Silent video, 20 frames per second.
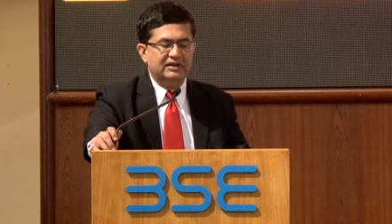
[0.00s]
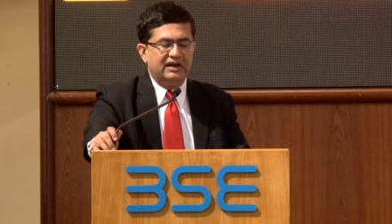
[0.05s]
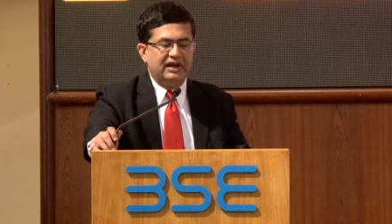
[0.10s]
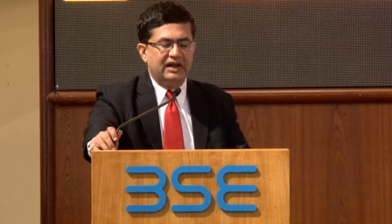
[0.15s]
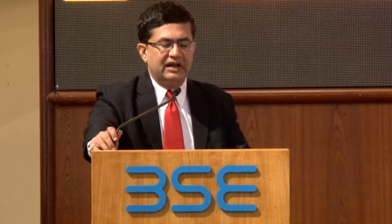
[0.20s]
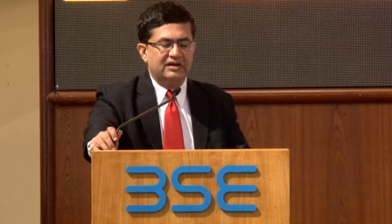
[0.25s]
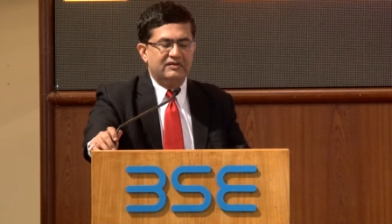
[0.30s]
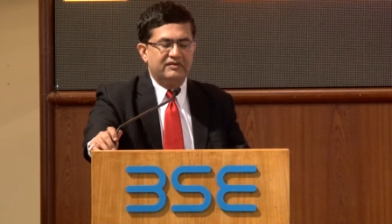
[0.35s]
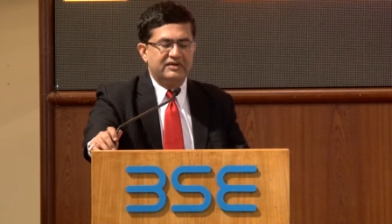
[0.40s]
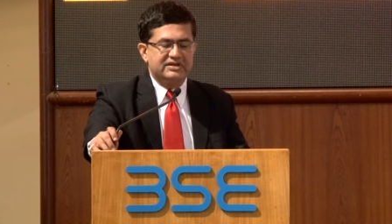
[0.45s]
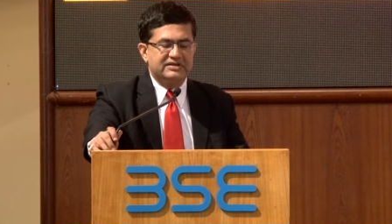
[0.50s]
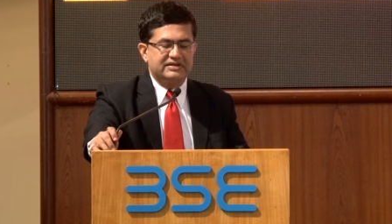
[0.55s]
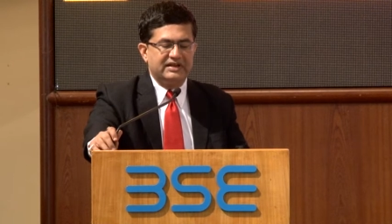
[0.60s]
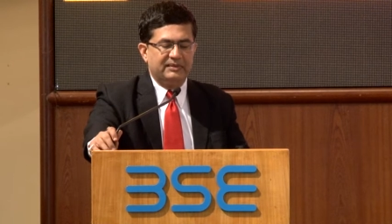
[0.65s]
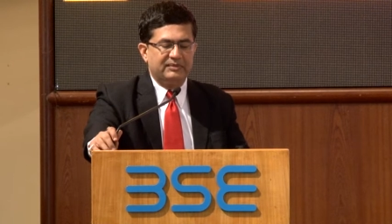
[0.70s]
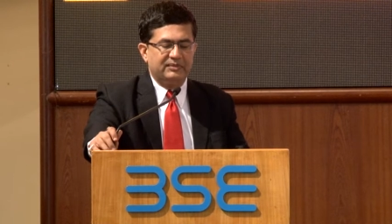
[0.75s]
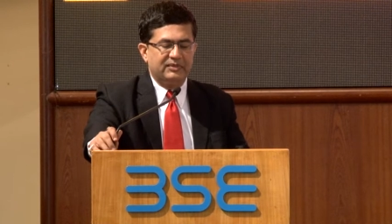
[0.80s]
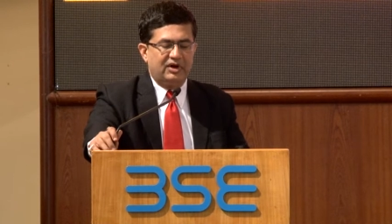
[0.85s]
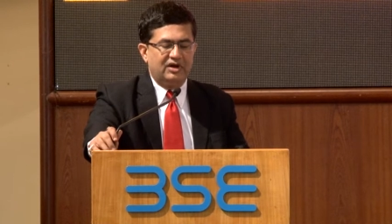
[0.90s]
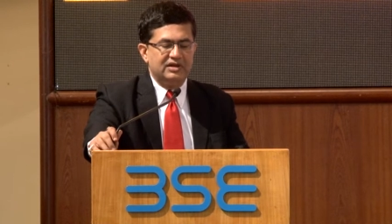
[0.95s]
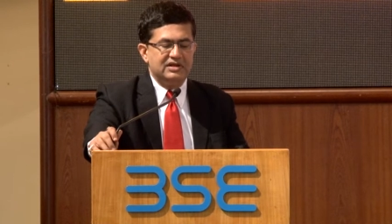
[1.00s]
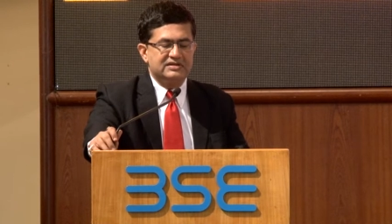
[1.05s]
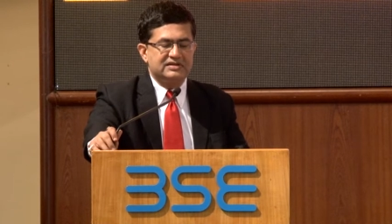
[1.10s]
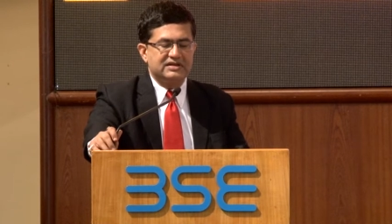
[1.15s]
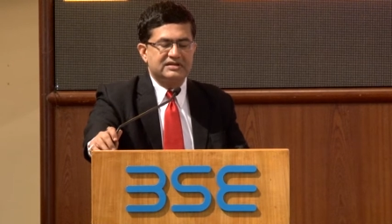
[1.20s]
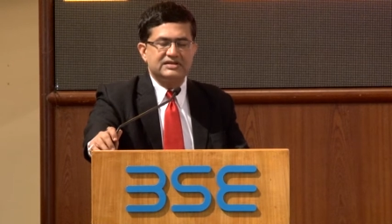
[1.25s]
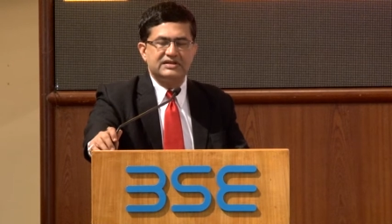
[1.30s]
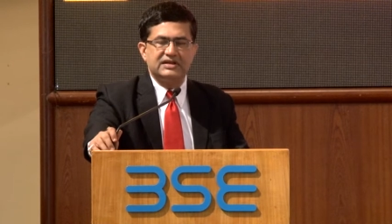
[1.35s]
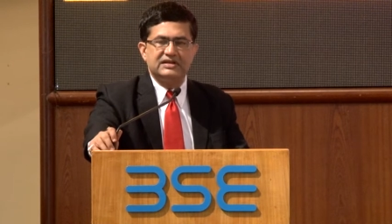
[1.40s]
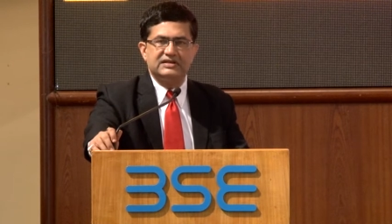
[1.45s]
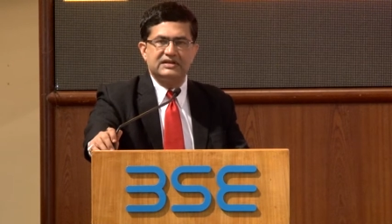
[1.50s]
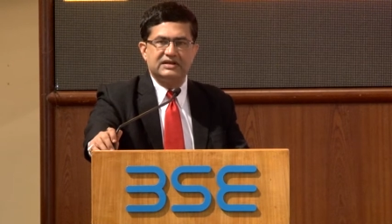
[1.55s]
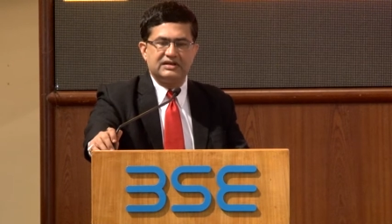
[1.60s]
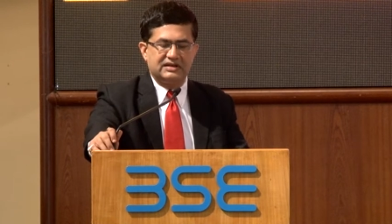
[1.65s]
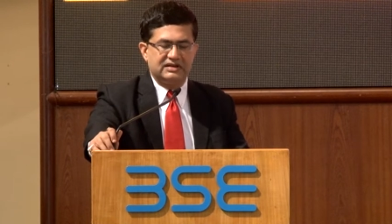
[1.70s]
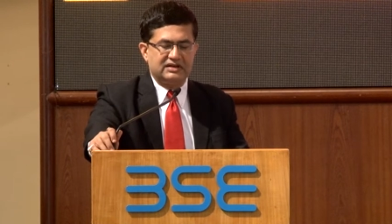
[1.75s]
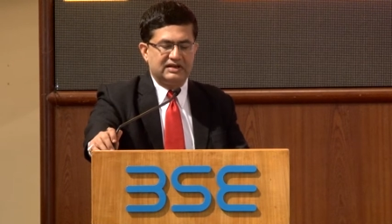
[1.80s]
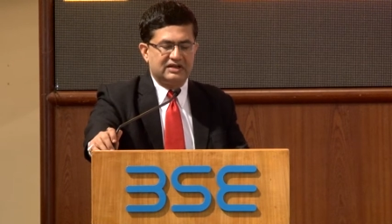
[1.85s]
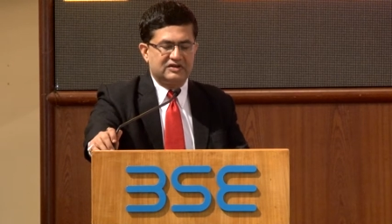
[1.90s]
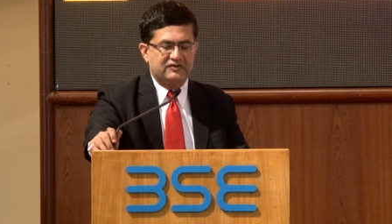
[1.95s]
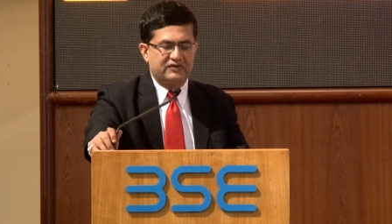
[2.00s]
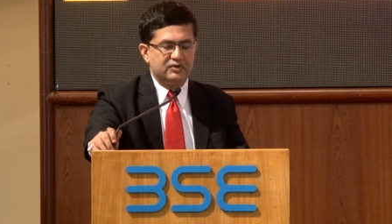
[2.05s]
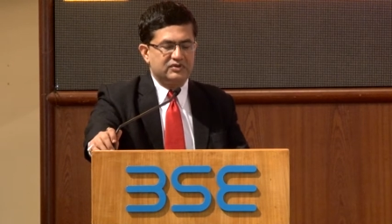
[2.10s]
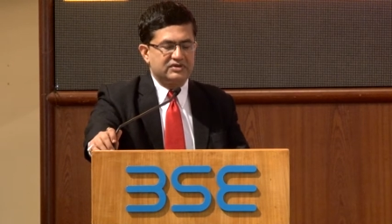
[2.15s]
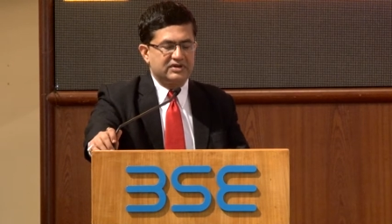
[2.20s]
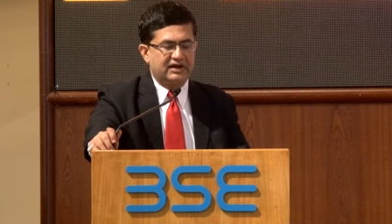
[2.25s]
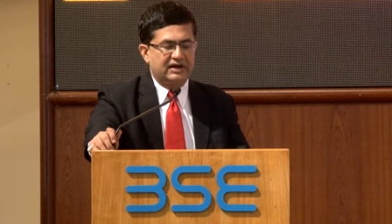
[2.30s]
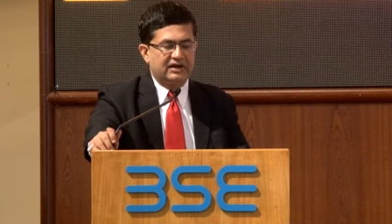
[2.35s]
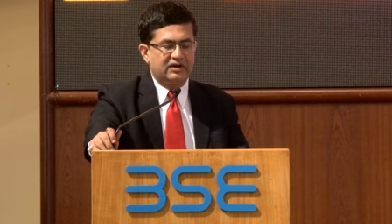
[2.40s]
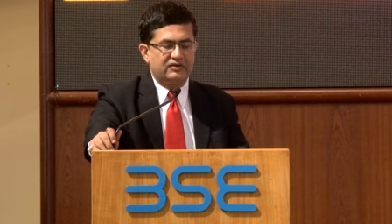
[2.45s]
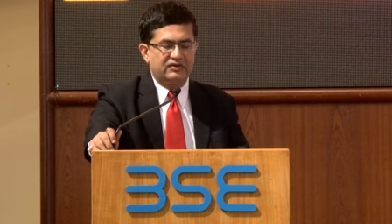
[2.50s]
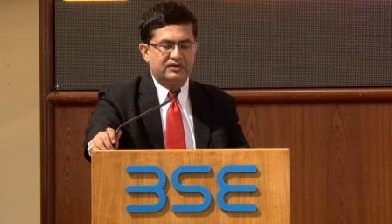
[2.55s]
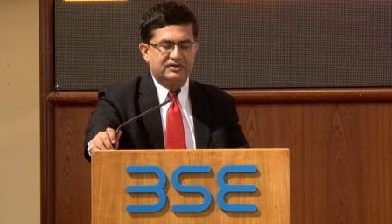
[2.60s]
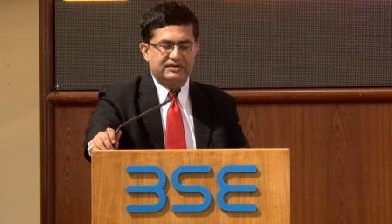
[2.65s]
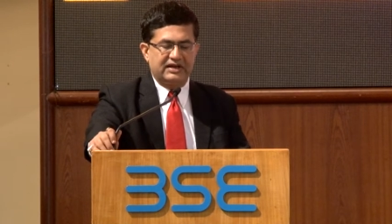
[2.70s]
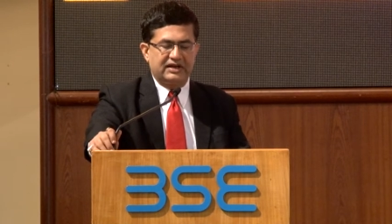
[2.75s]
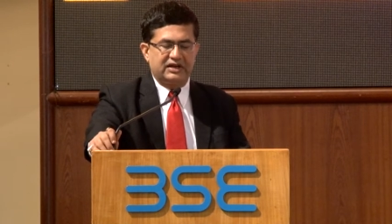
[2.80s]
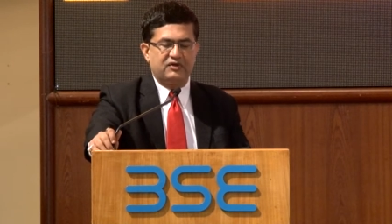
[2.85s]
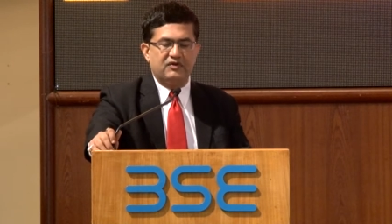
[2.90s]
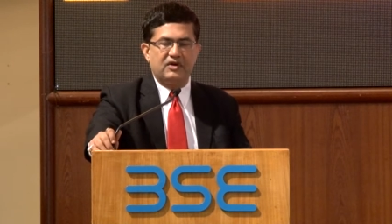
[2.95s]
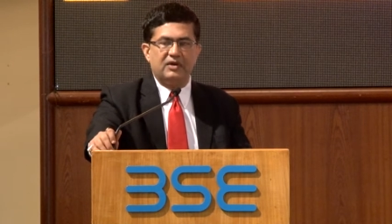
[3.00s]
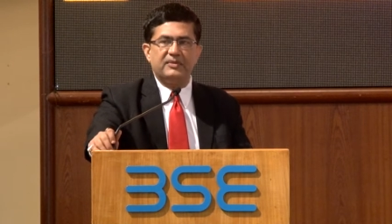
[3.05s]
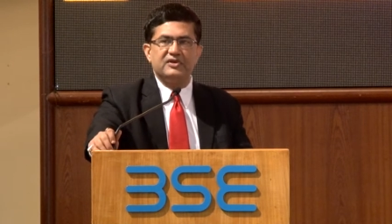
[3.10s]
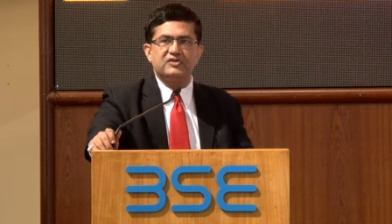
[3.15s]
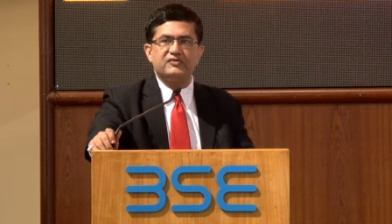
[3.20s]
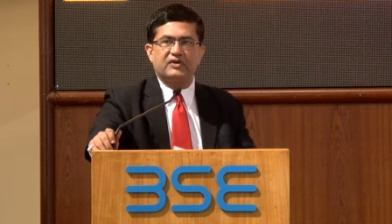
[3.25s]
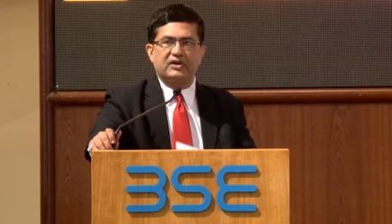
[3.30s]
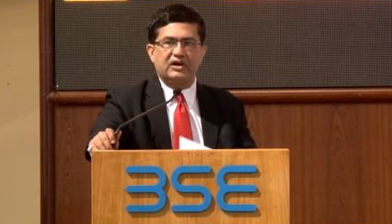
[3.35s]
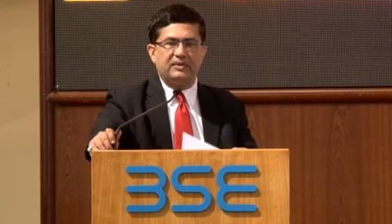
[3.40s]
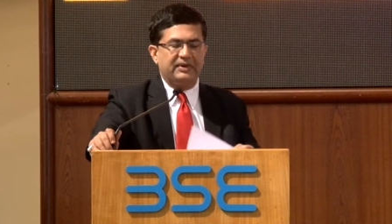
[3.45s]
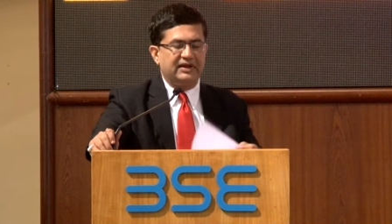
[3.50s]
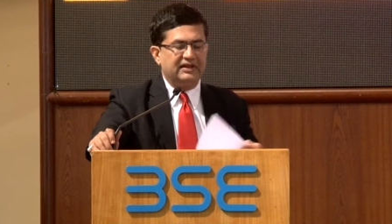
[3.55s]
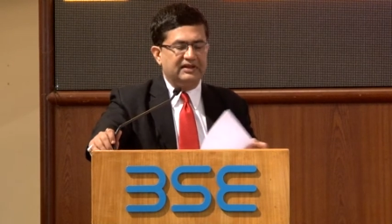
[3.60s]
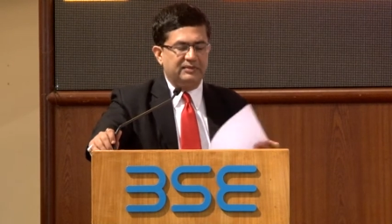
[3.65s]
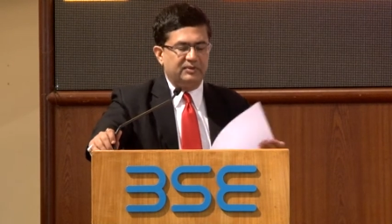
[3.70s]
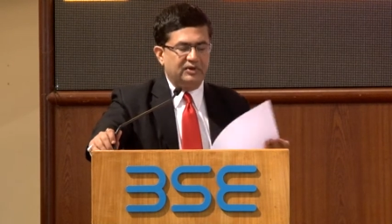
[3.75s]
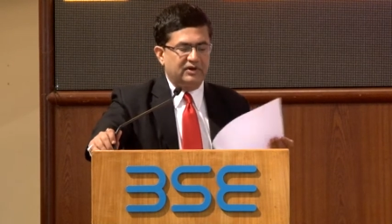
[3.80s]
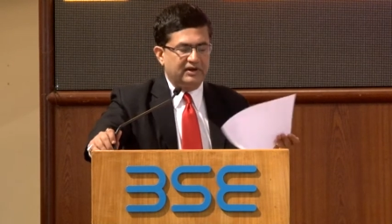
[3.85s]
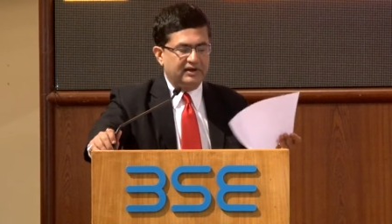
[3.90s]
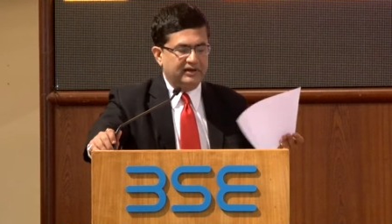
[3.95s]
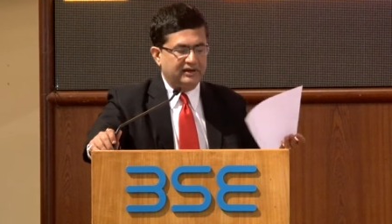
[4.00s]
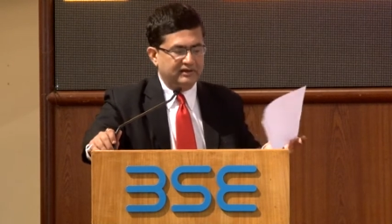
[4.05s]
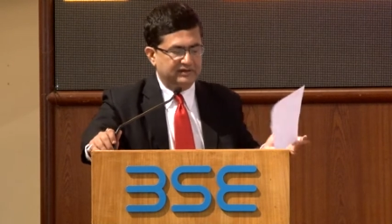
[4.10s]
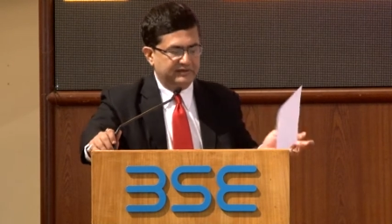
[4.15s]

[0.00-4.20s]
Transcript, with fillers: and wish them all the success in its future endeavors. Thank you very much for coming in the morning.